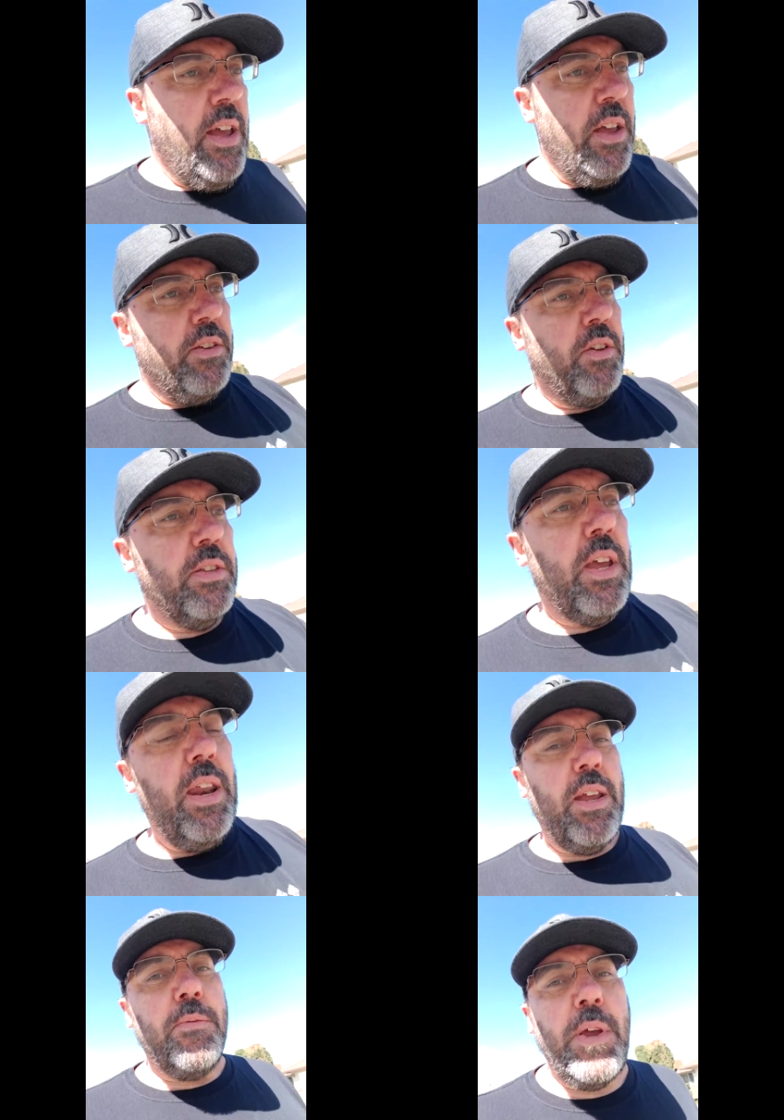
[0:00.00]
So this kind of
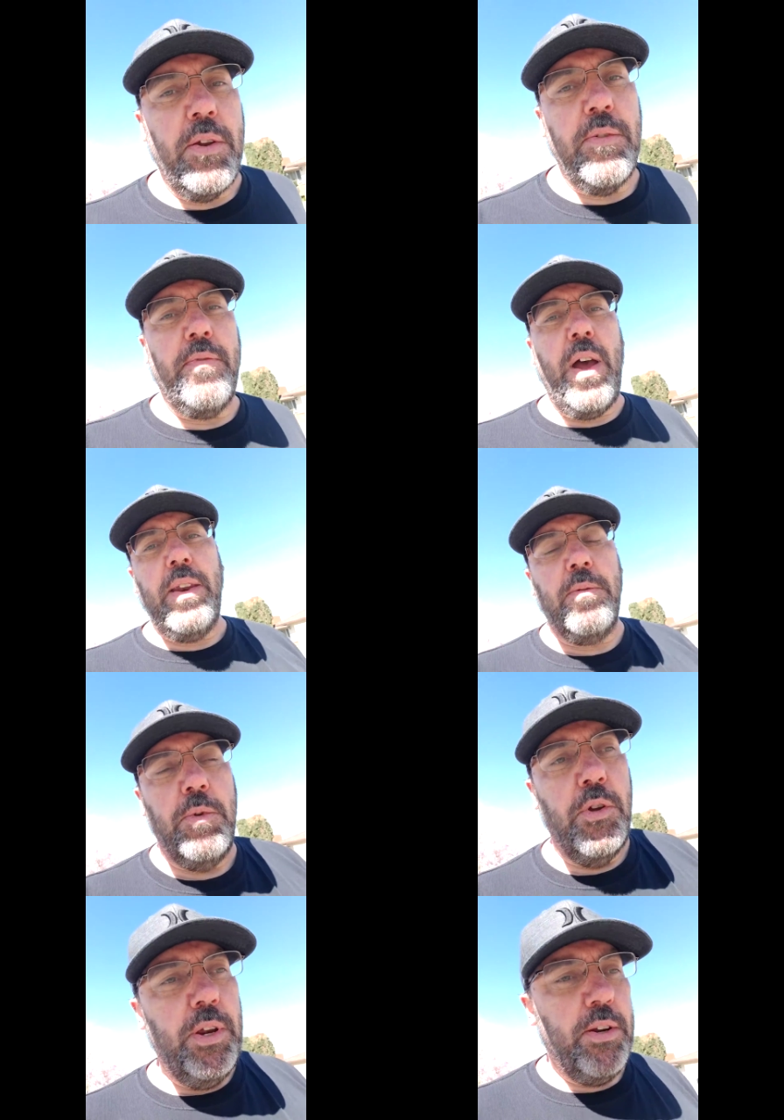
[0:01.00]
comes out to finding
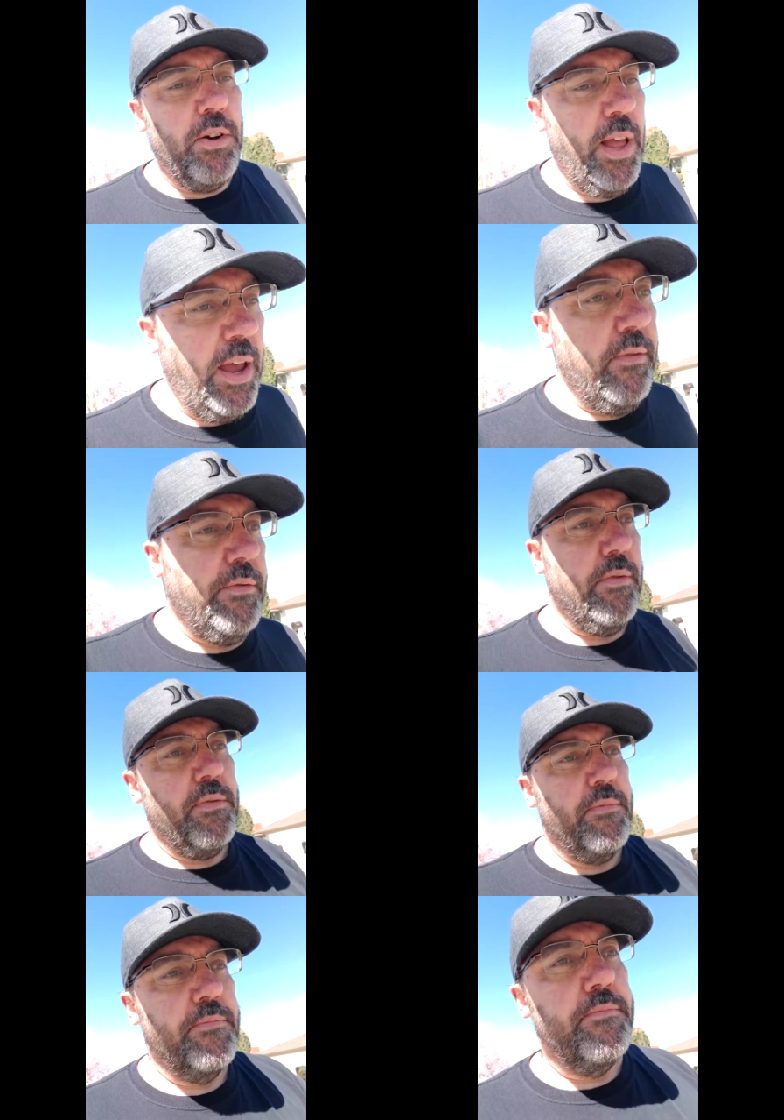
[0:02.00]
beauty in your life
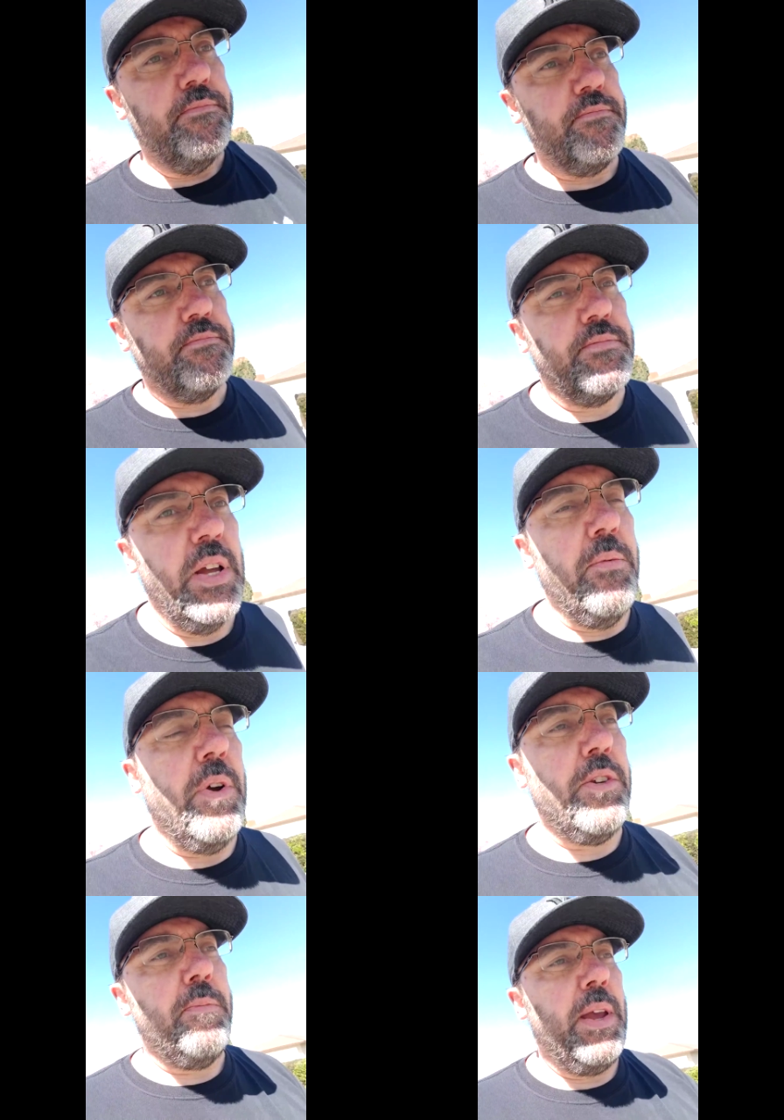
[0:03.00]
and
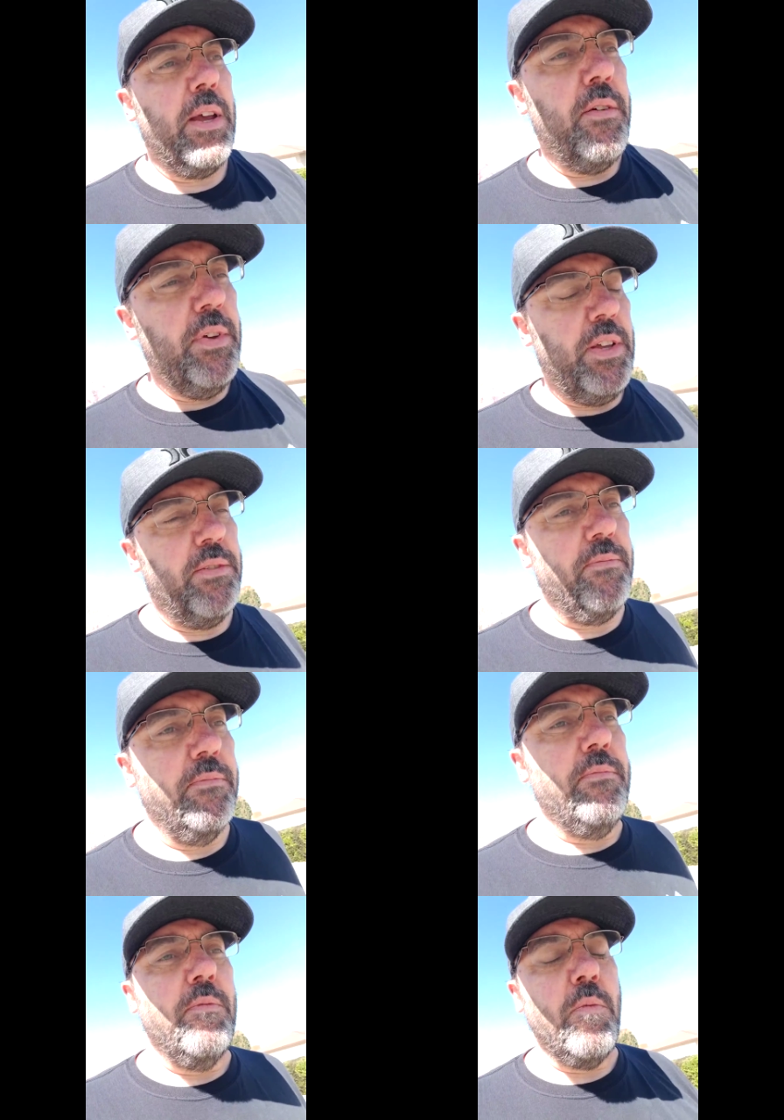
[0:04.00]
what you make of it,
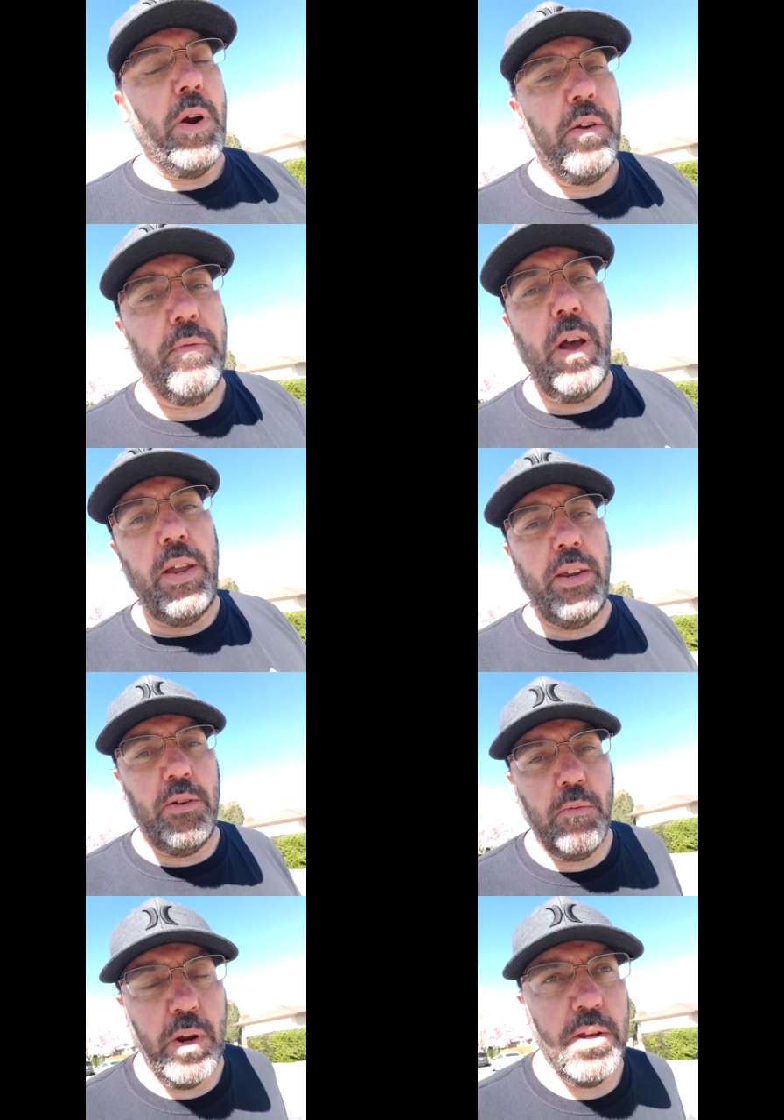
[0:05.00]
where you find it,
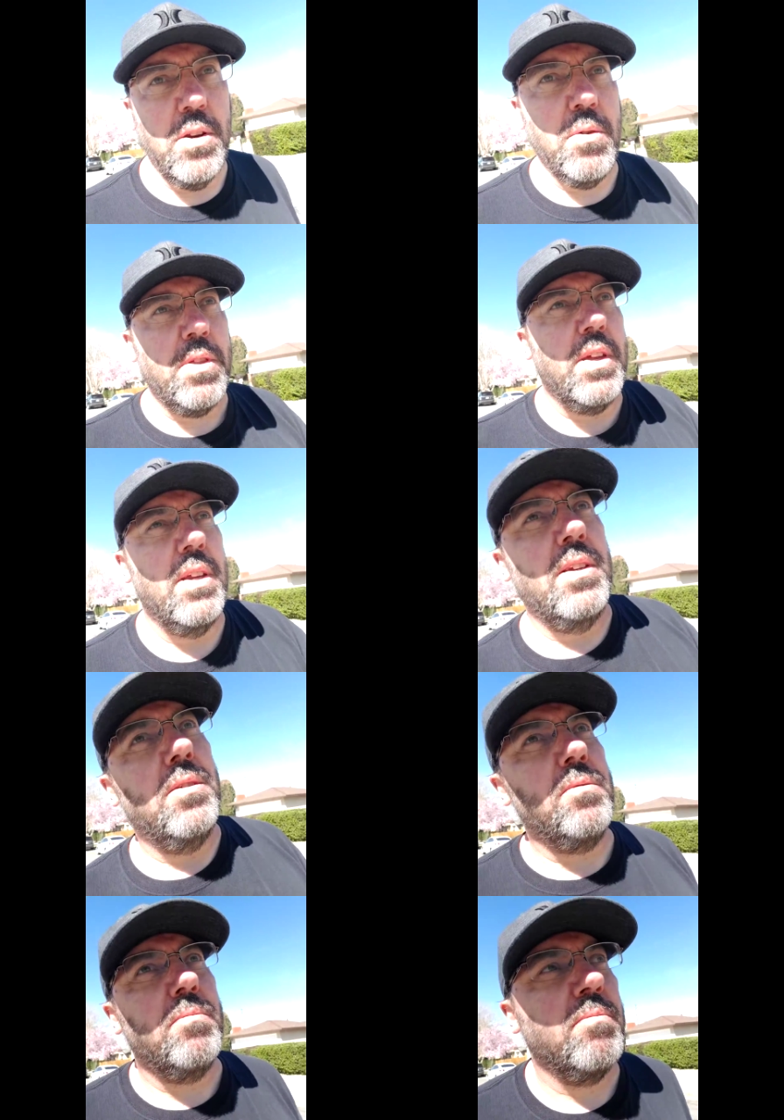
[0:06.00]
and what you do with it,
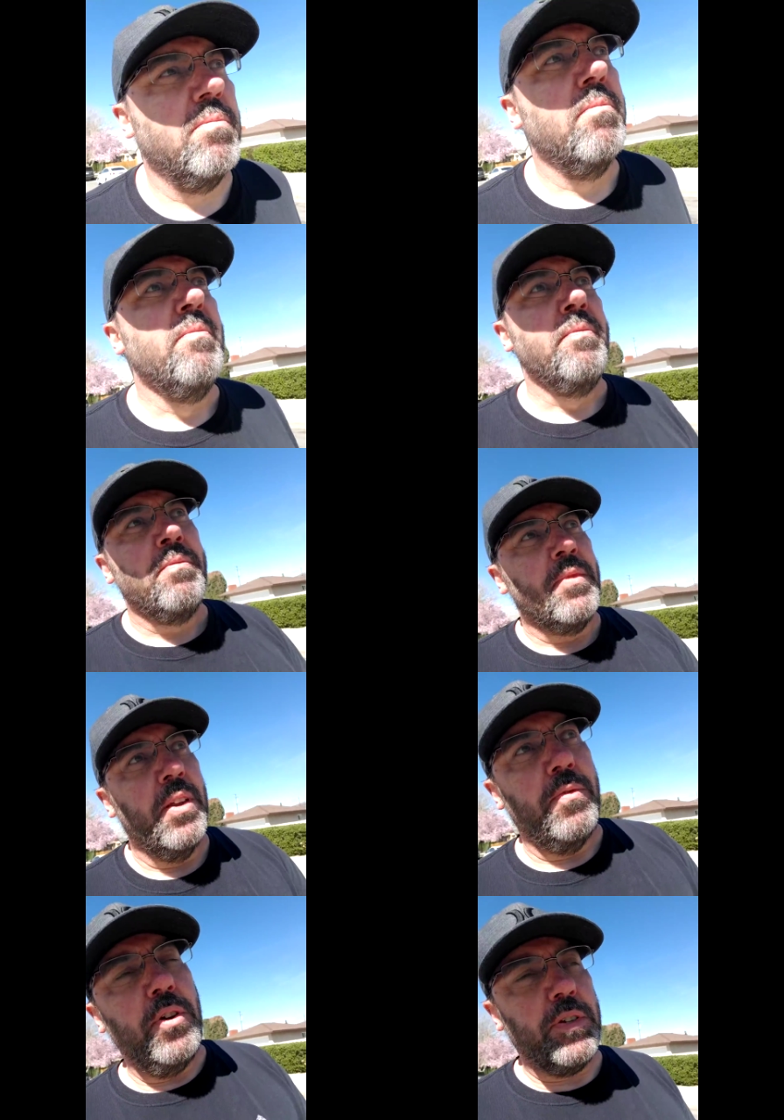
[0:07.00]
and
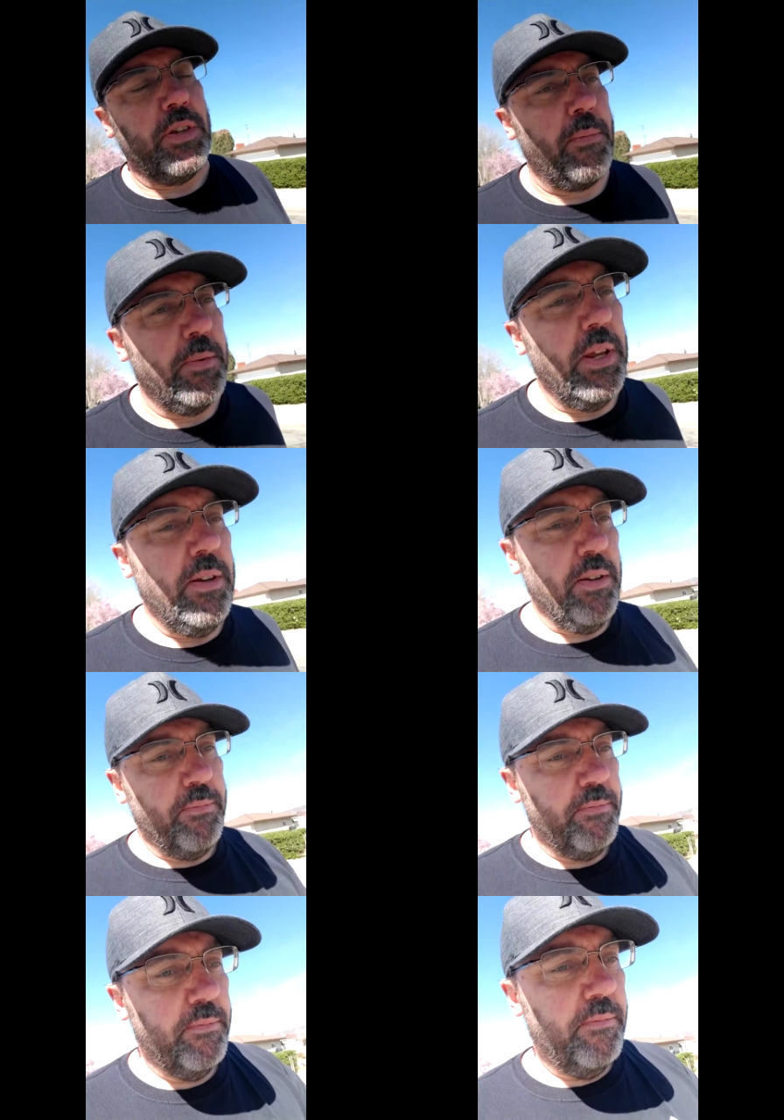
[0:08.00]
if you accept it,
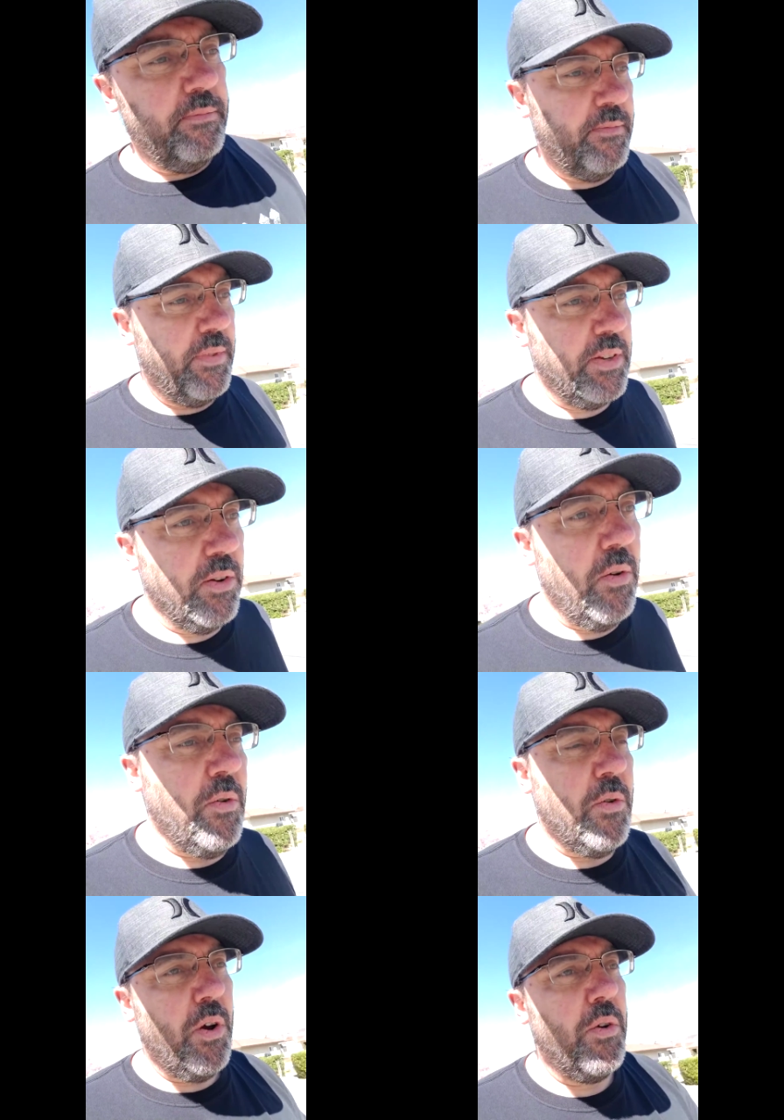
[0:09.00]
and just a
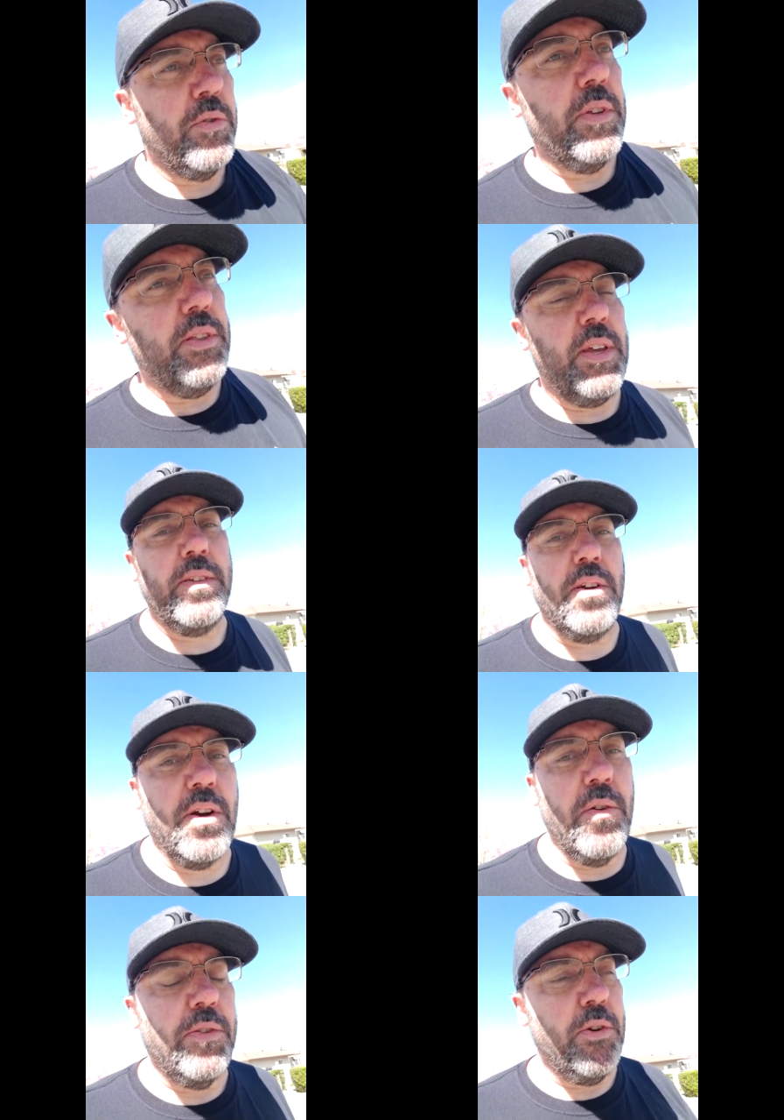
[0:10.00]
whole host of things that are
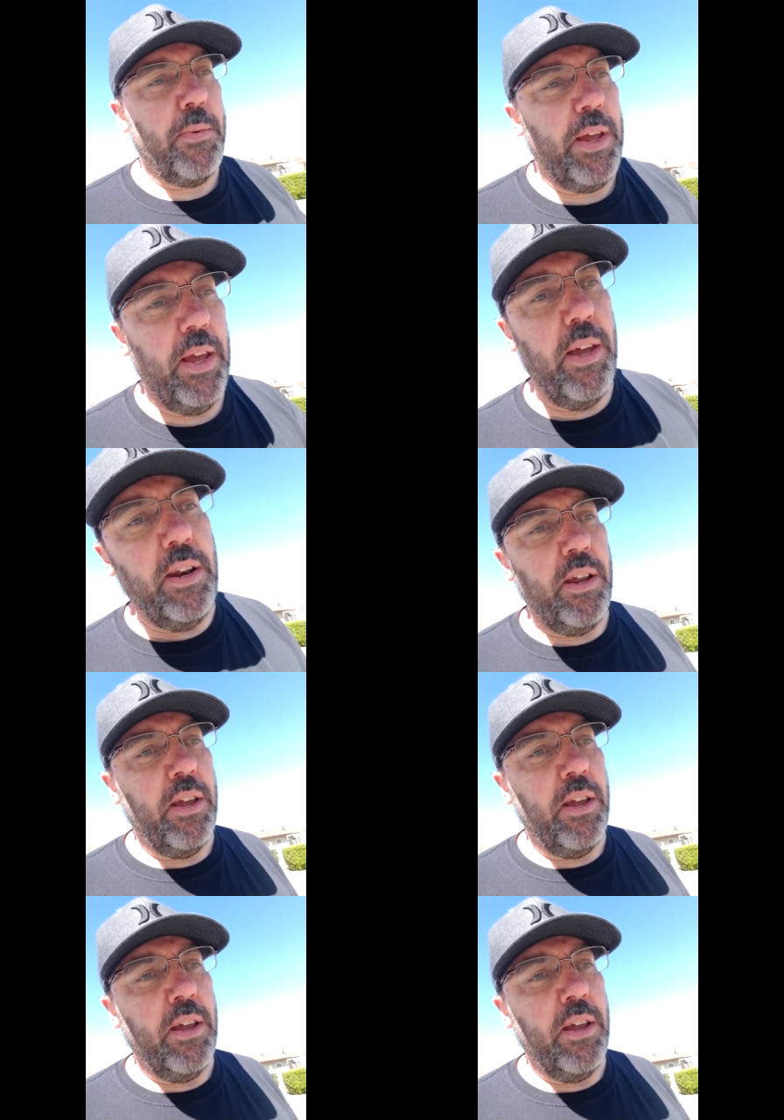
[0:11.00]
going through my head.